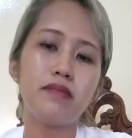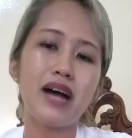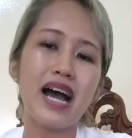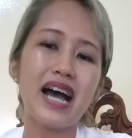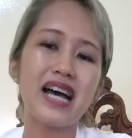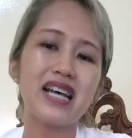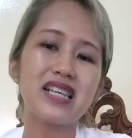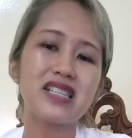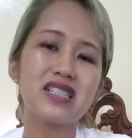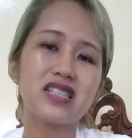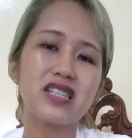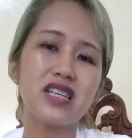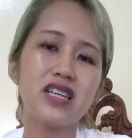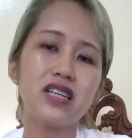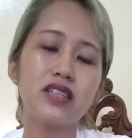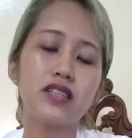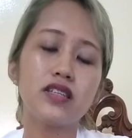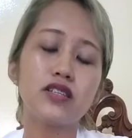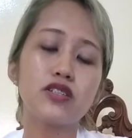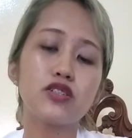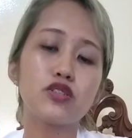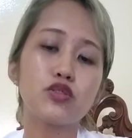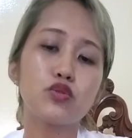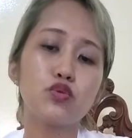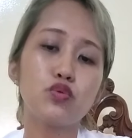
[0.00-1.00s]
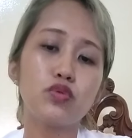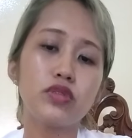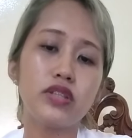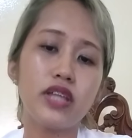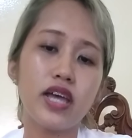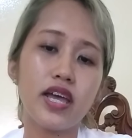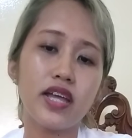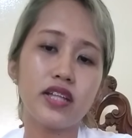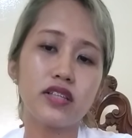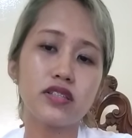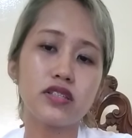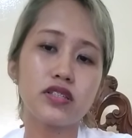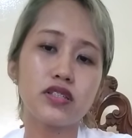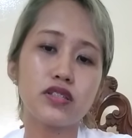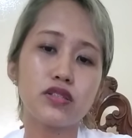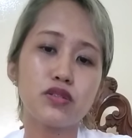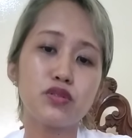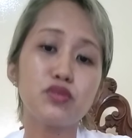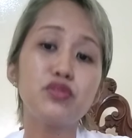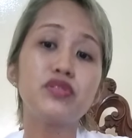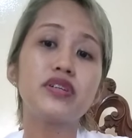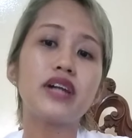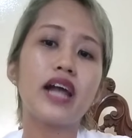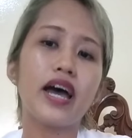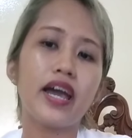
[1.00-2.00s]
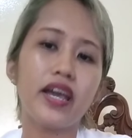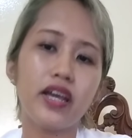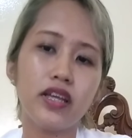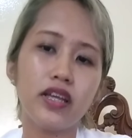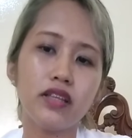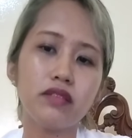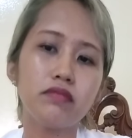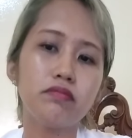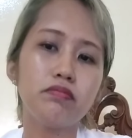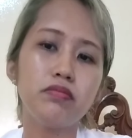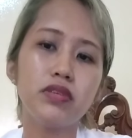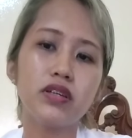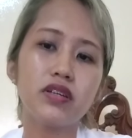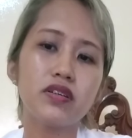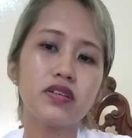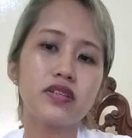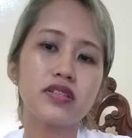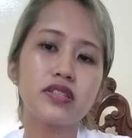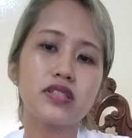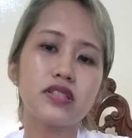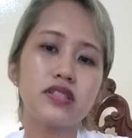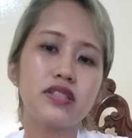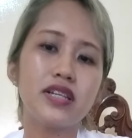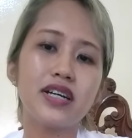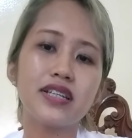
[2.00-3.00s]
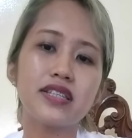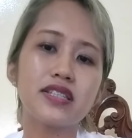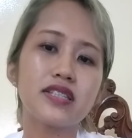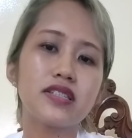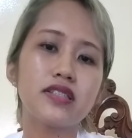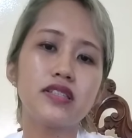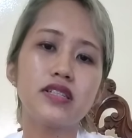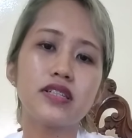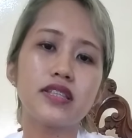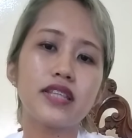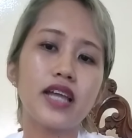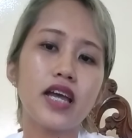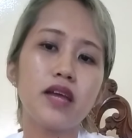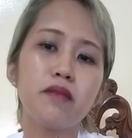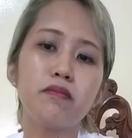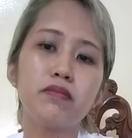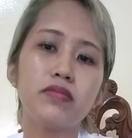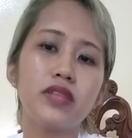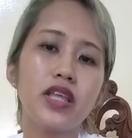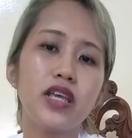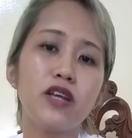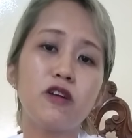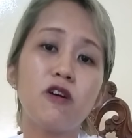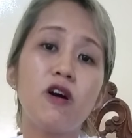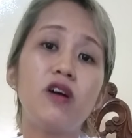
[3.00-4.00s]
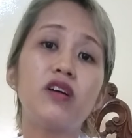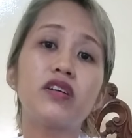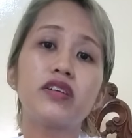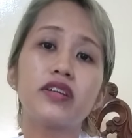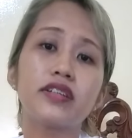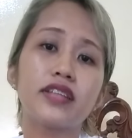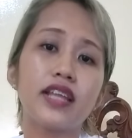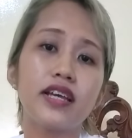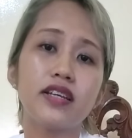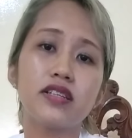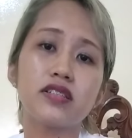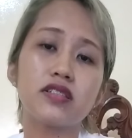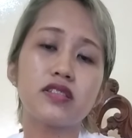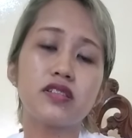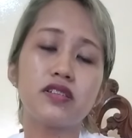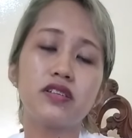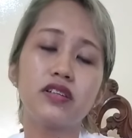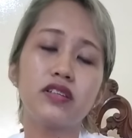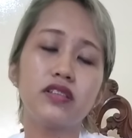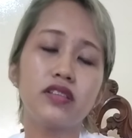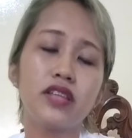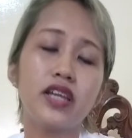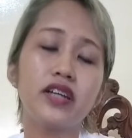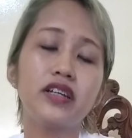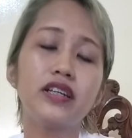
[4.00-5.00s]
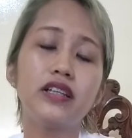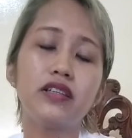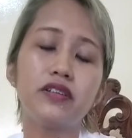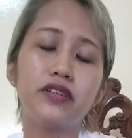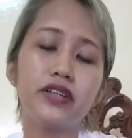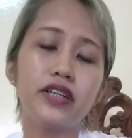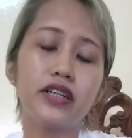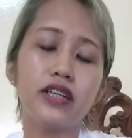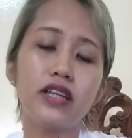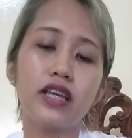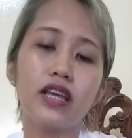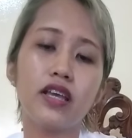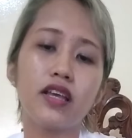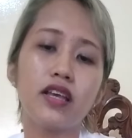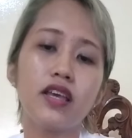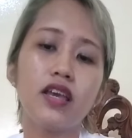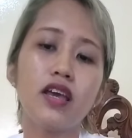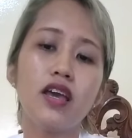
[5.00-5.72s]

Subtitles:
asking the students to write, because that's the time they concretize their learning.